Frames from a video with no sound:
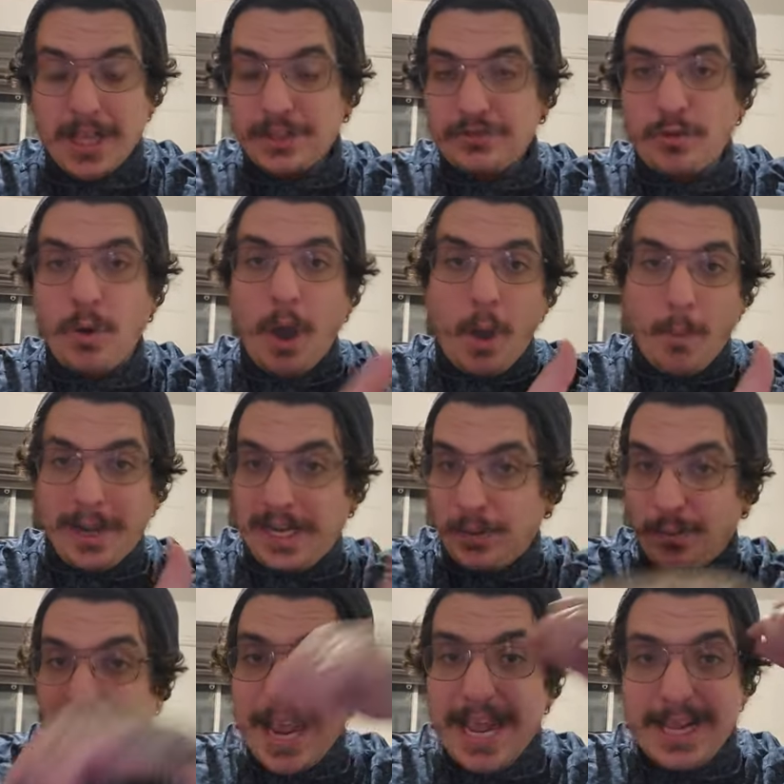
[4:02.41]
So when he
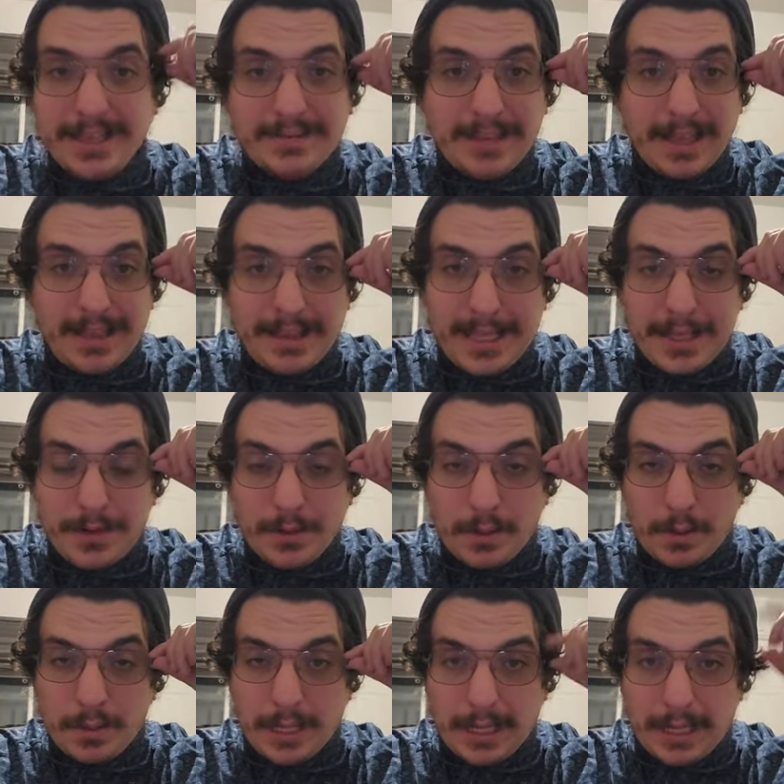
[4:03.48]
raised
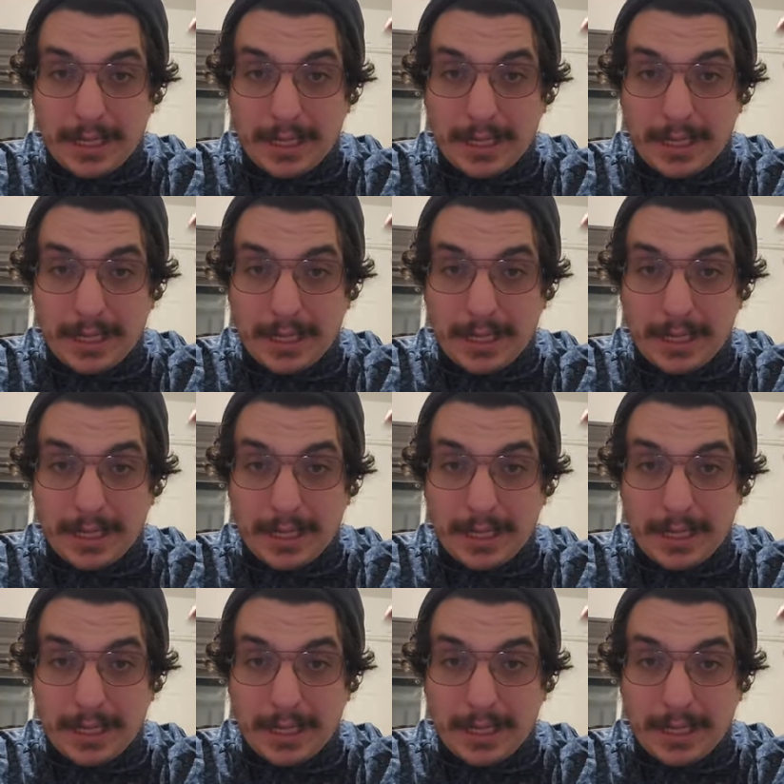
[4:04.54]
little